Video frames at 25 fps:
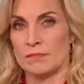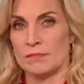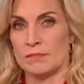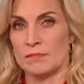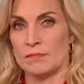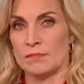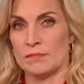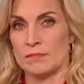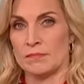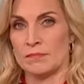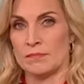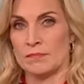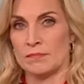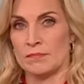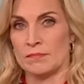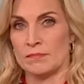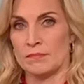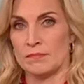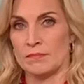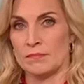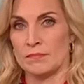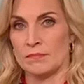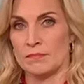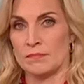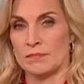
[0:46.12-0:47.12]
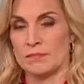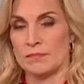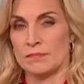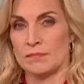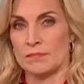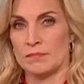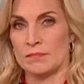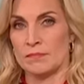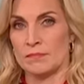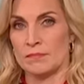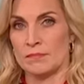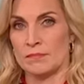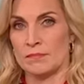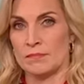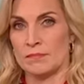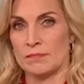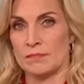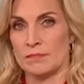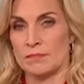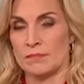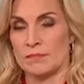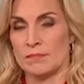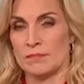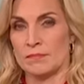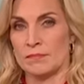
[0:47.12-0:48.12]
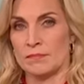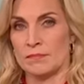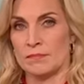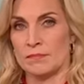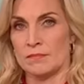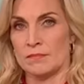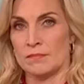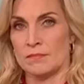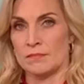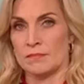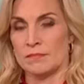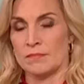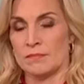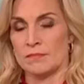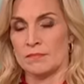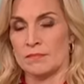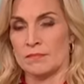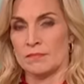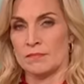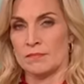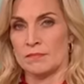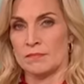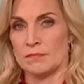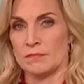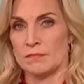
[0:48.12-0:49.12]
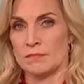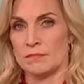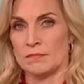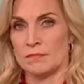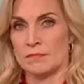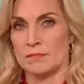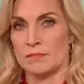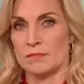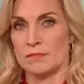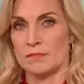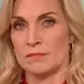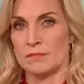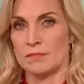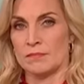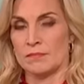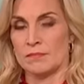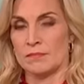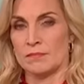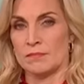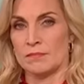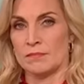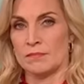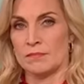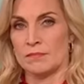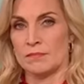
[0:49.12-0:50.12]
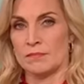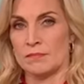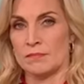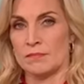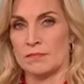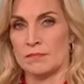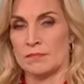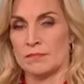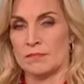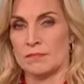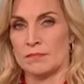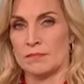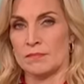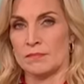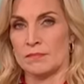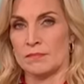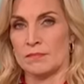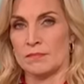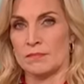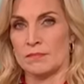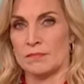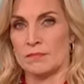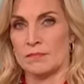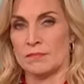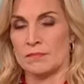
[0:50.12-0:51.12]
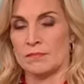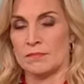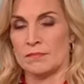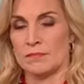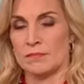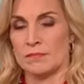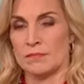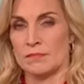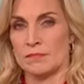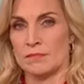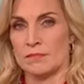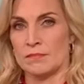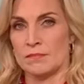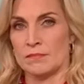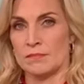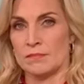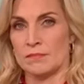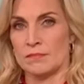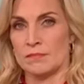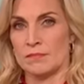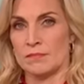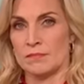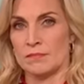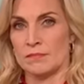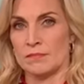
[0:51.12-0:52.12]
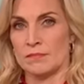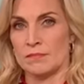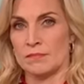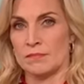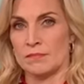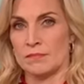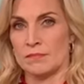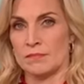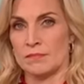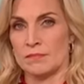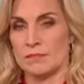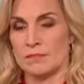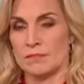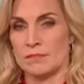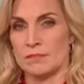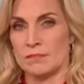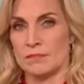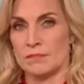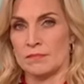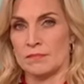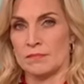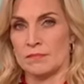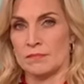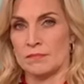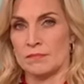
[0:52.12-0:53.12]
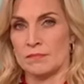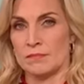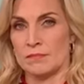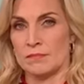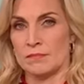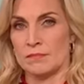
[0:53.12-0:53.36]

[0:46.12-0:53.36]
No words are spoken by the person on screen.